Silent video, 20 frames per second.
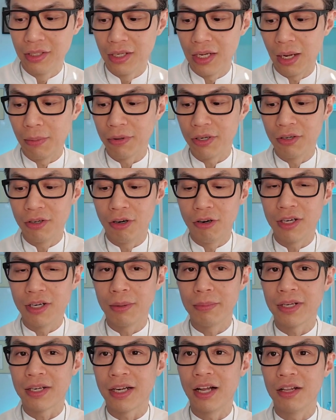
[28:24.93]
I'm going to hold
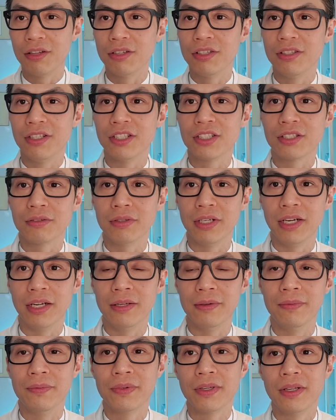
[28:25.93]
up a color to the
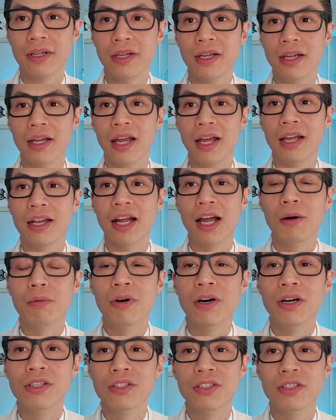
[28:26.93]
screen and I
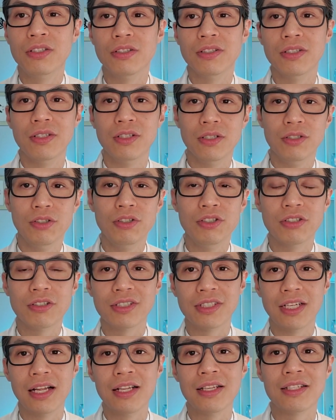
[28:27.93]
want you to use your
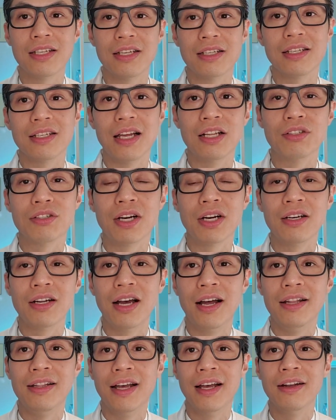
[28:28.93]
senses and try to
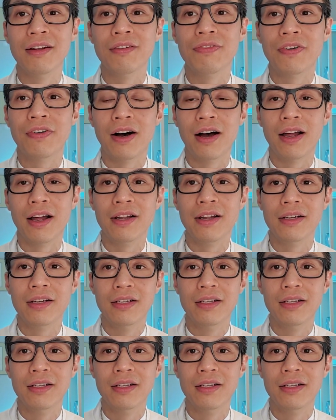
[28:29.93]
identify